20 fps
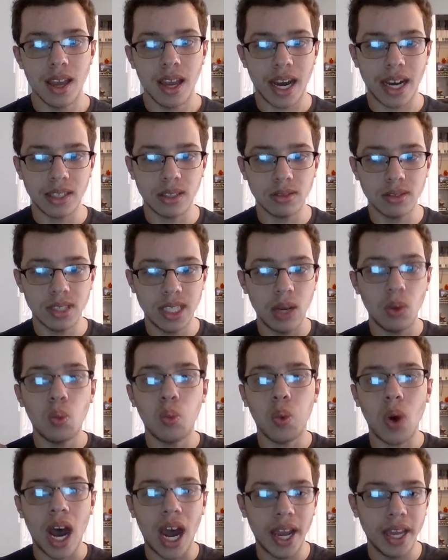I don't see
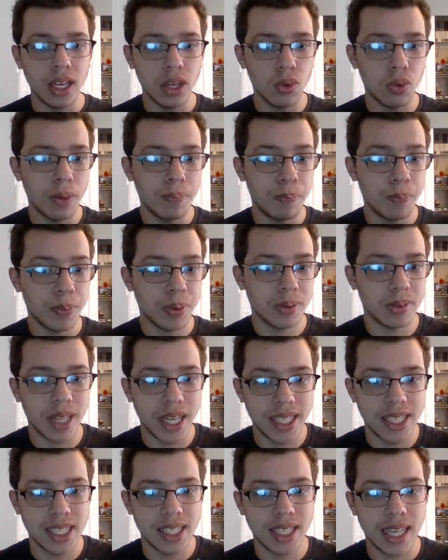why you would
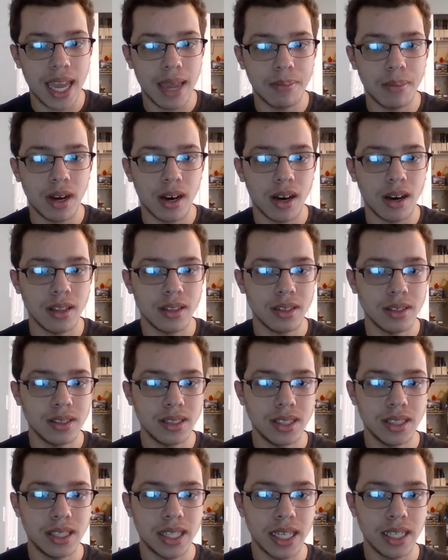play this game
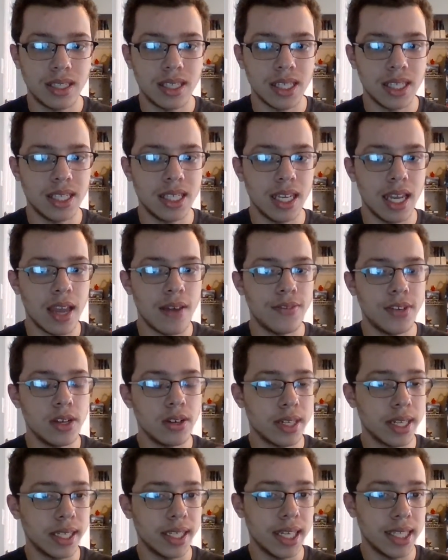other than to see if you
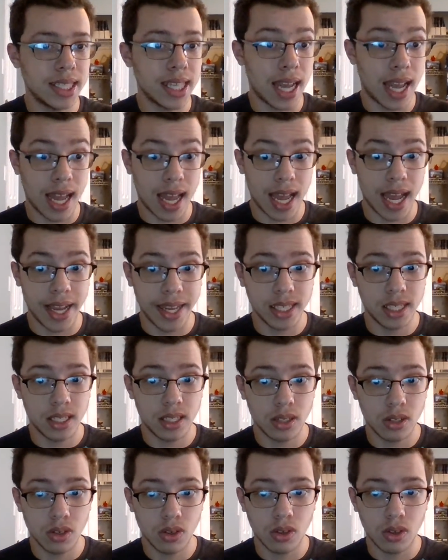can get the
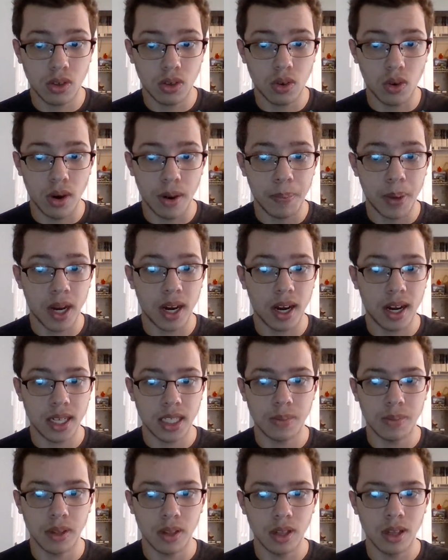highest score
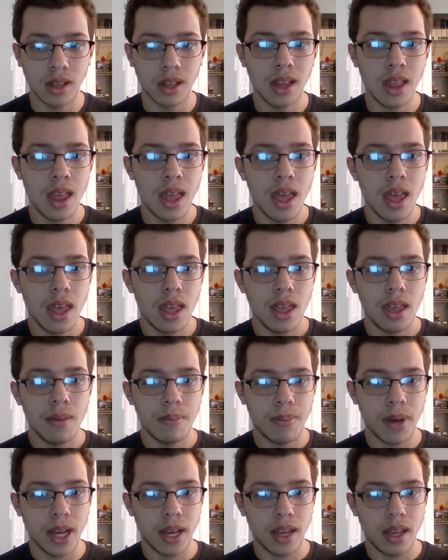possible.
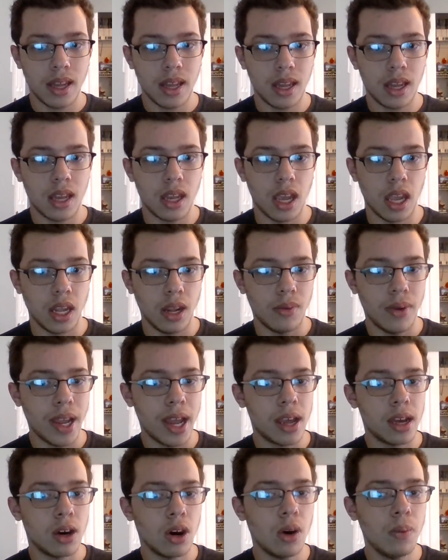But anyway,
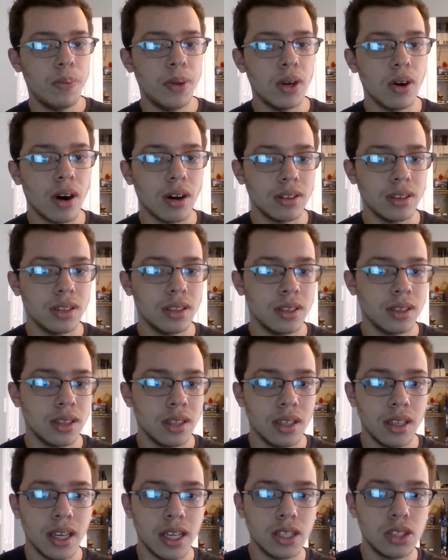I hope you all
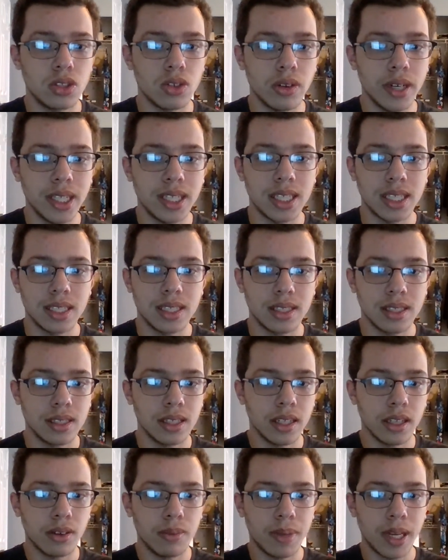enjoyed this
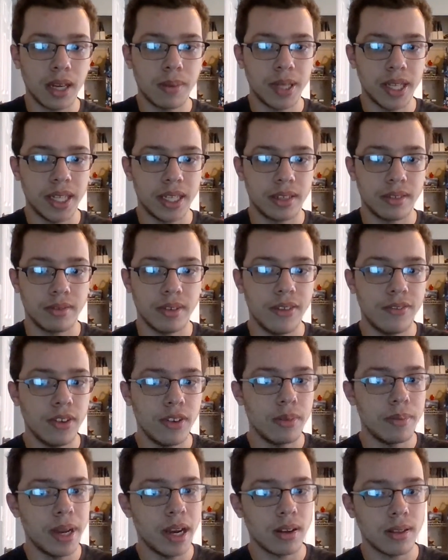Little Big Planet
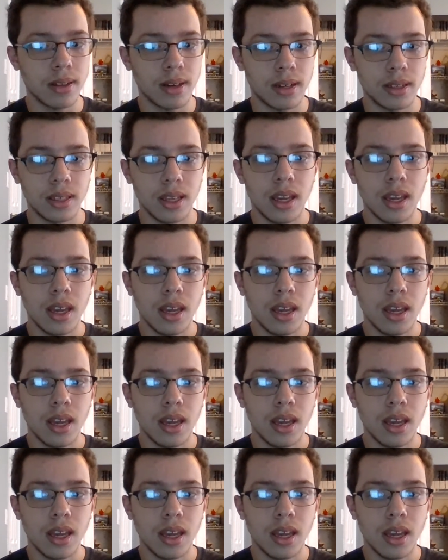review marathon.